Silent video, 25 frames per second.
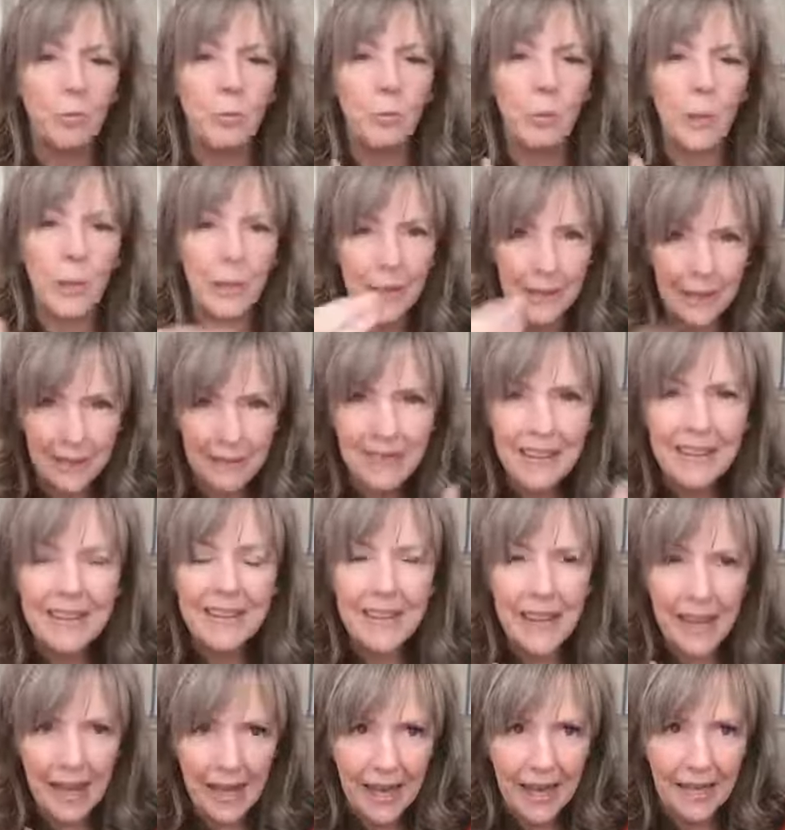believing
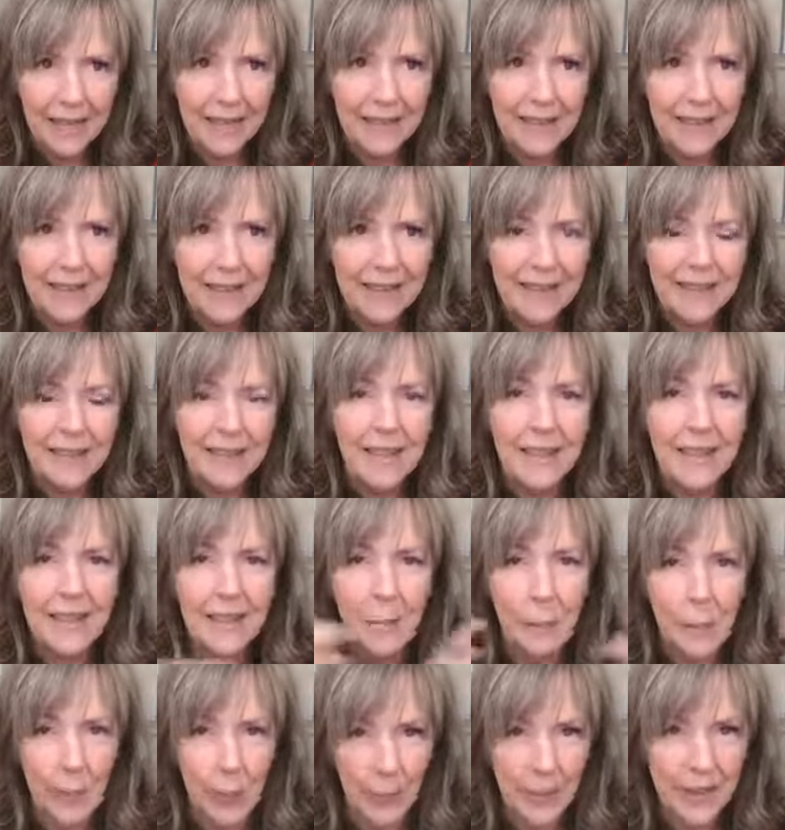that is an
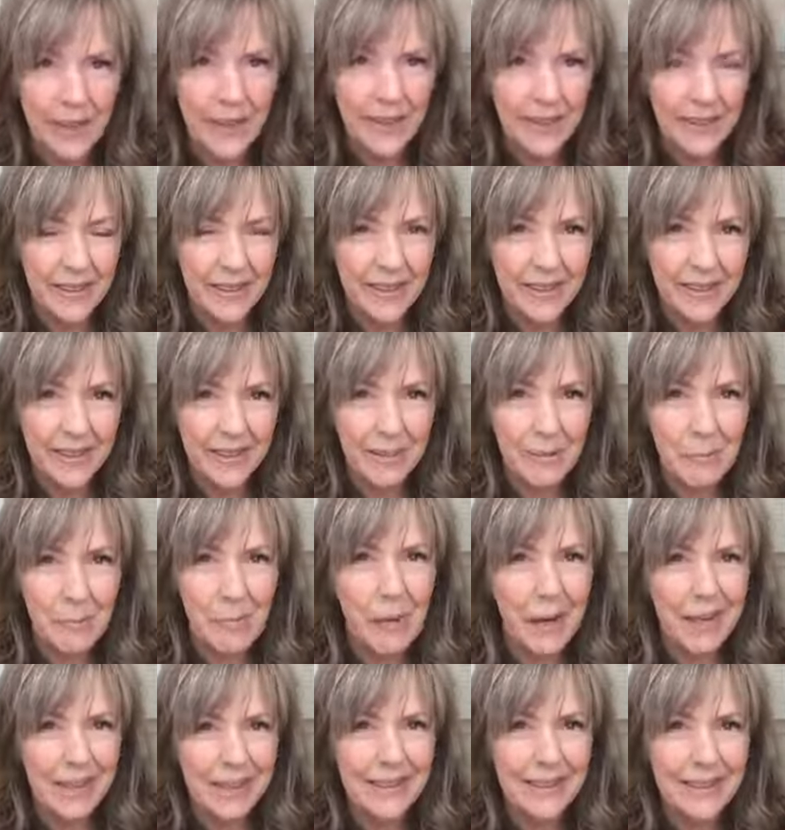abundant
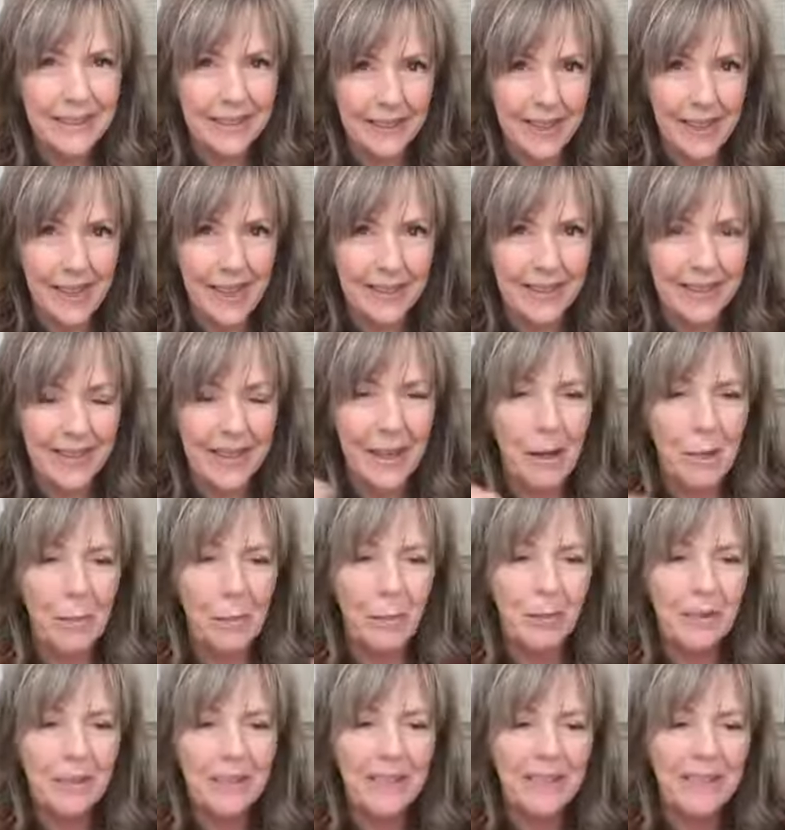mindset, and
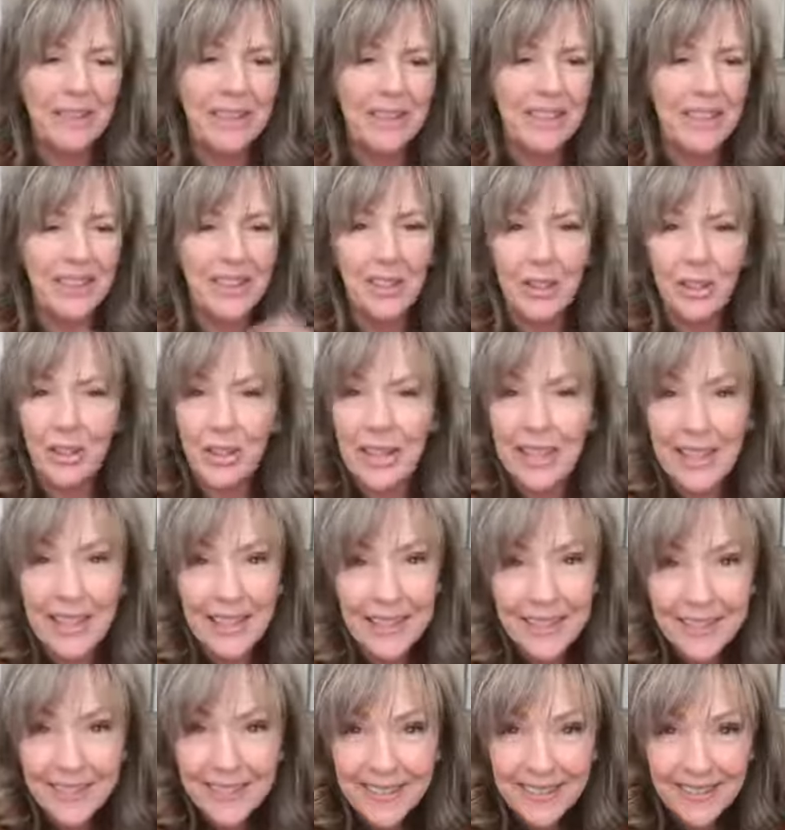believing that there
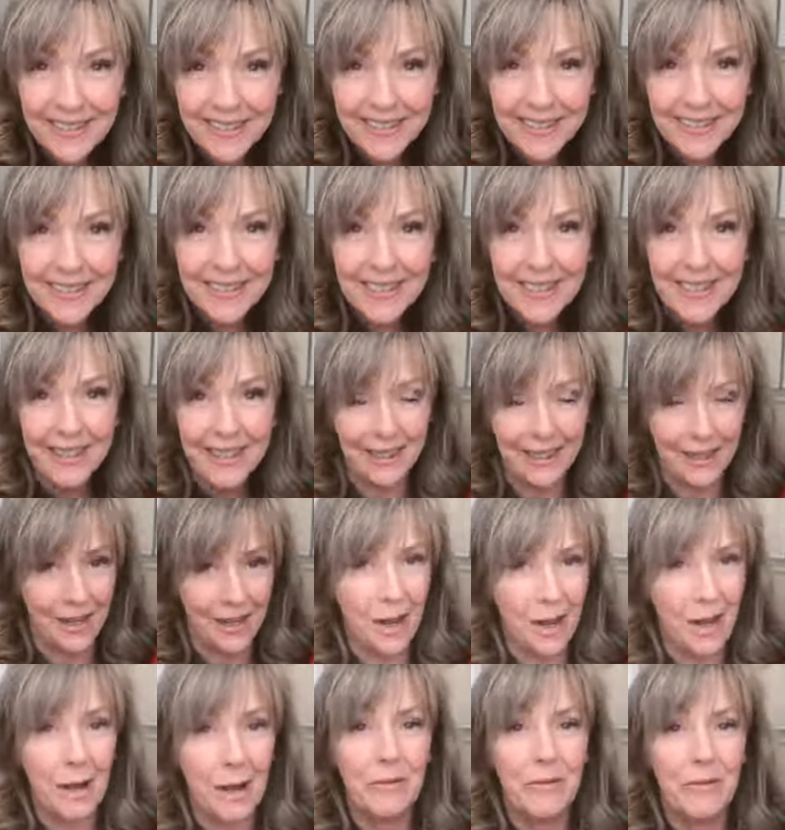isn't
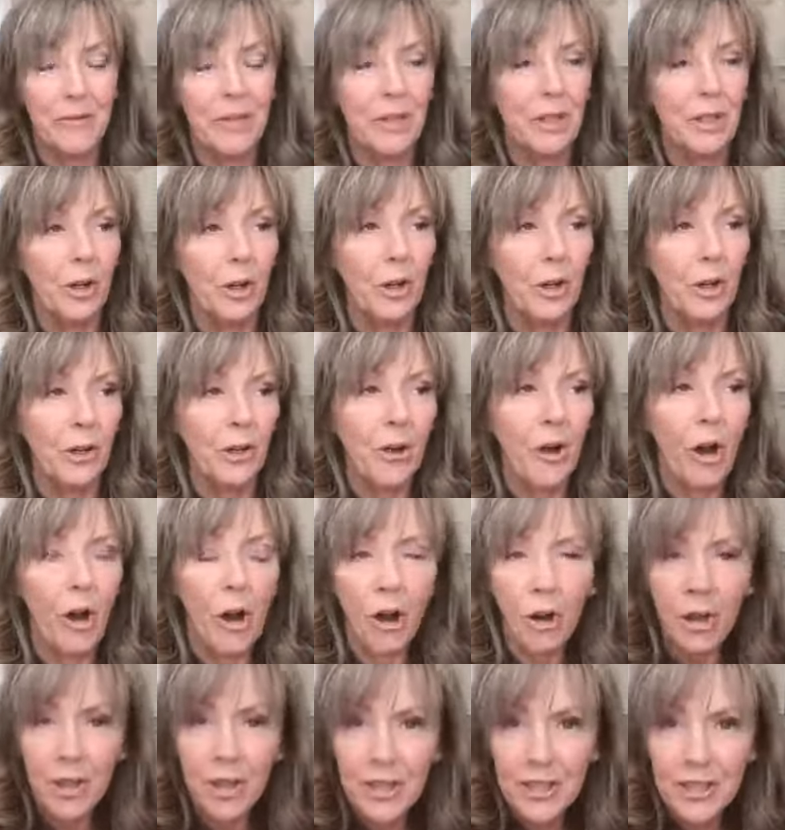enough or
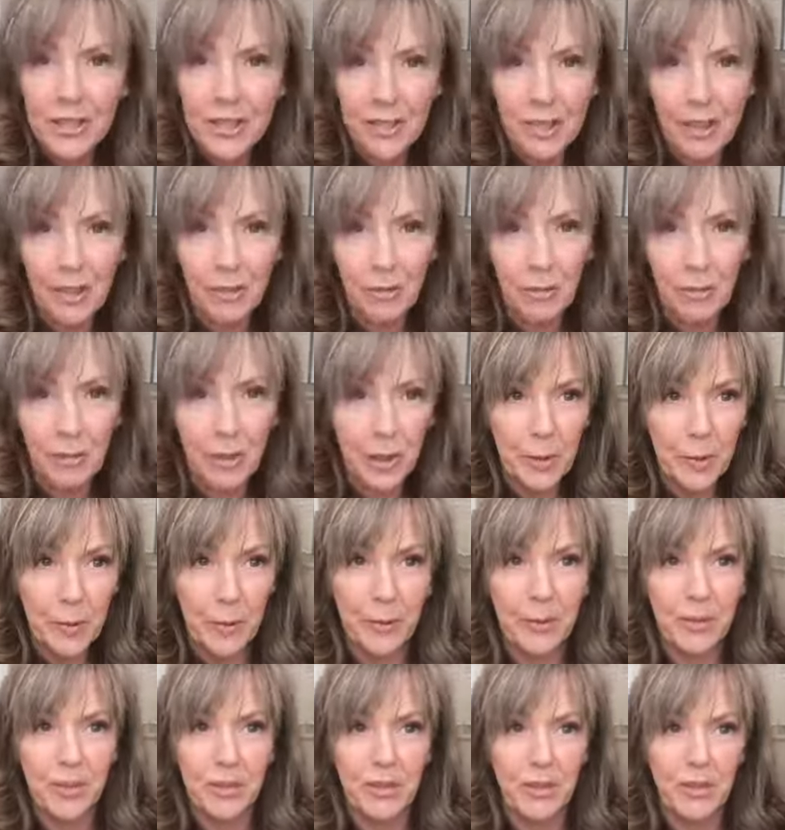there aren't enough
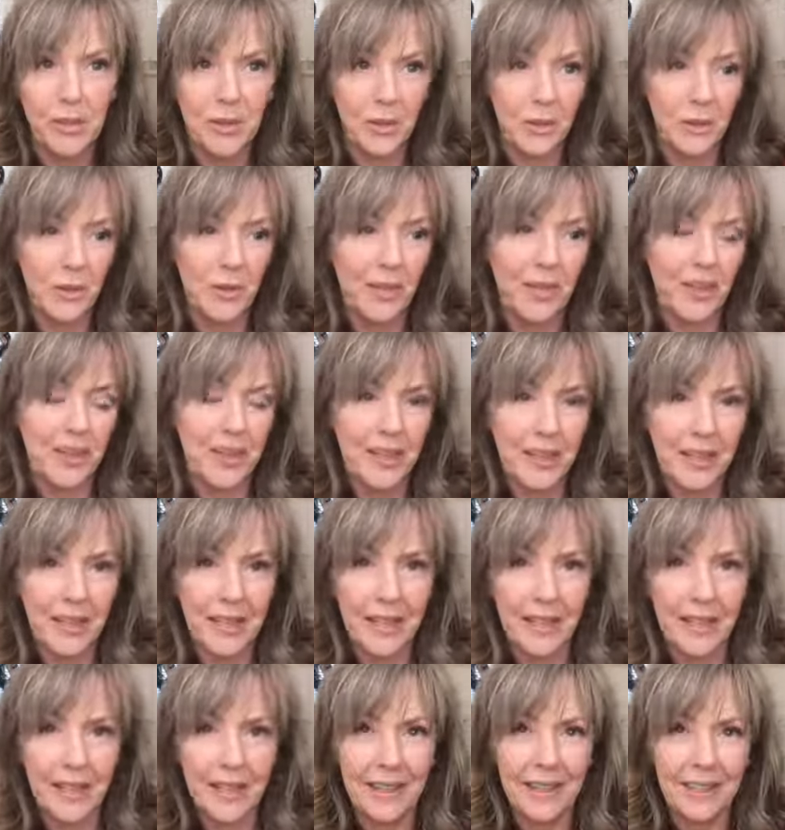people to do the
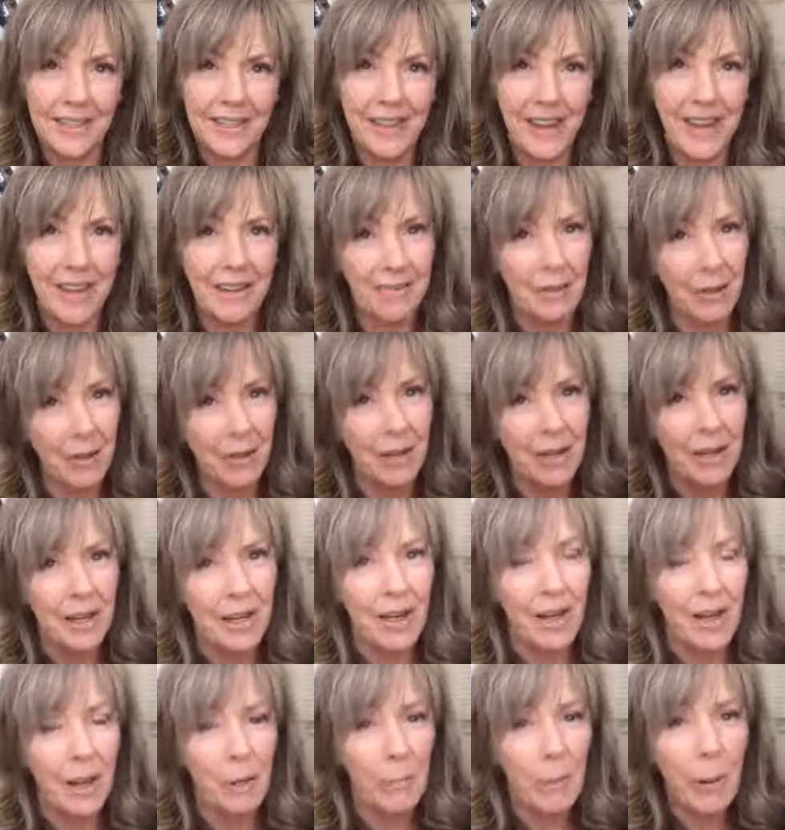thing is kind of
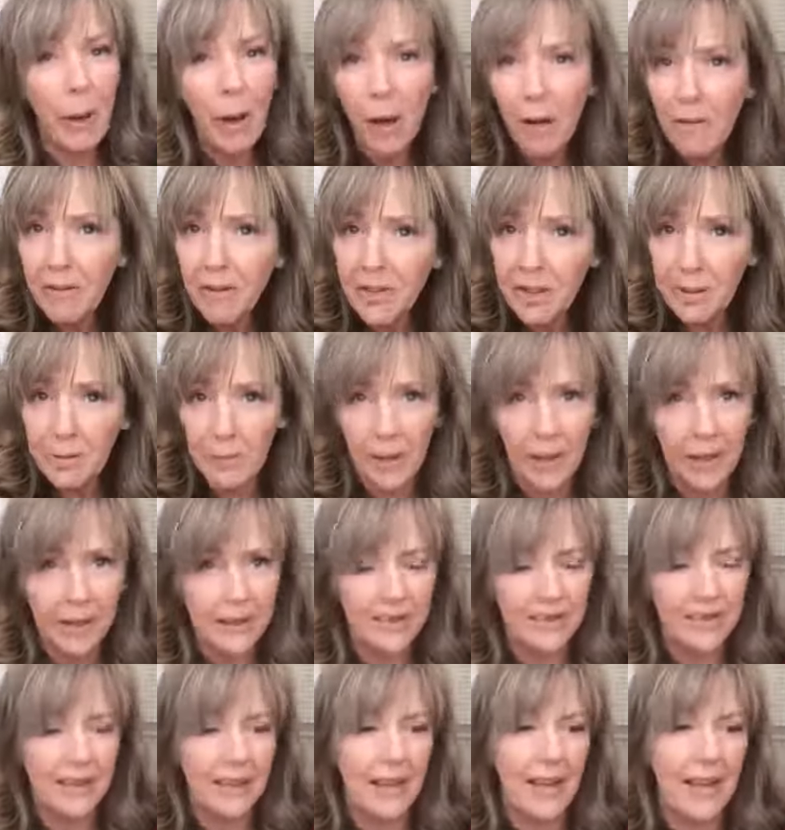a poverty
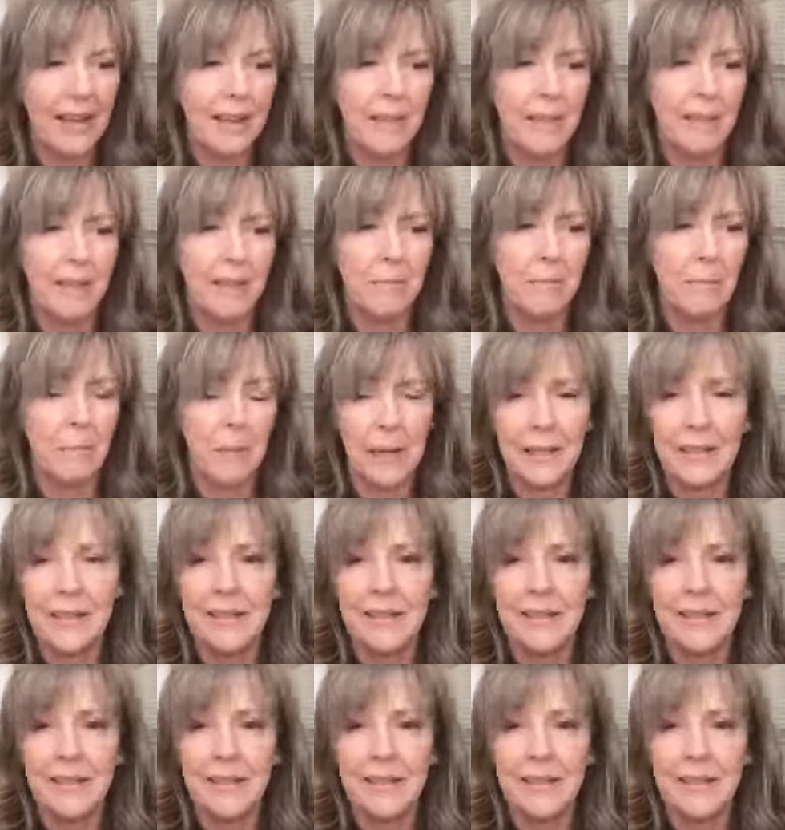mindset, a